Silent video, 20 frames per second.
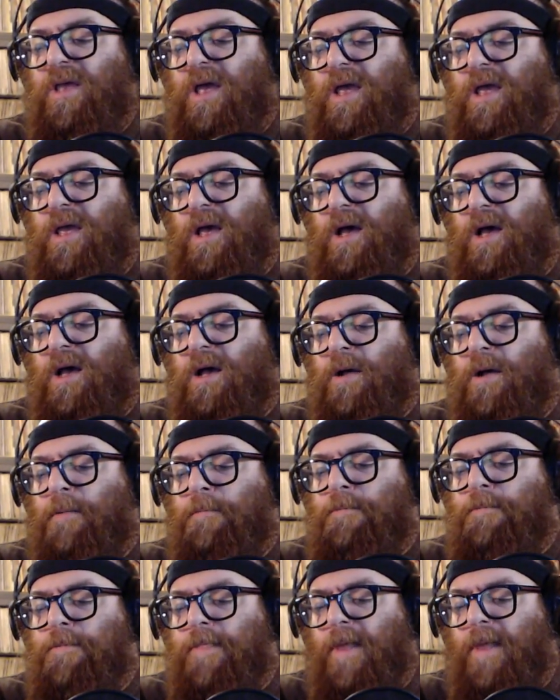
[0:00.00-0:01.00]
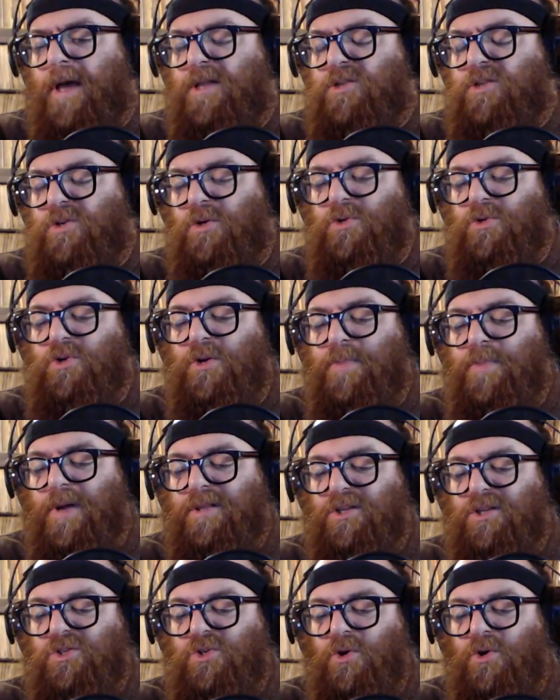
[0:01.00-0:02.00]
Okay, I told you
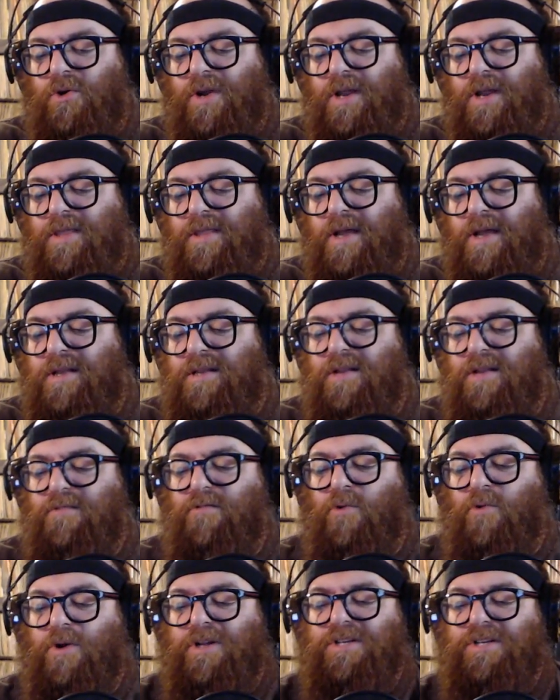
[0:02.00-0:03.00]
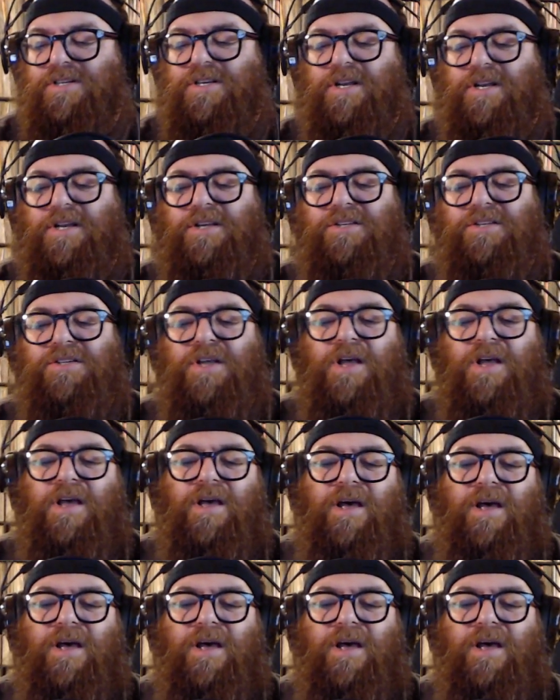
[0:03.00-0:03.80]
about the story in 1946.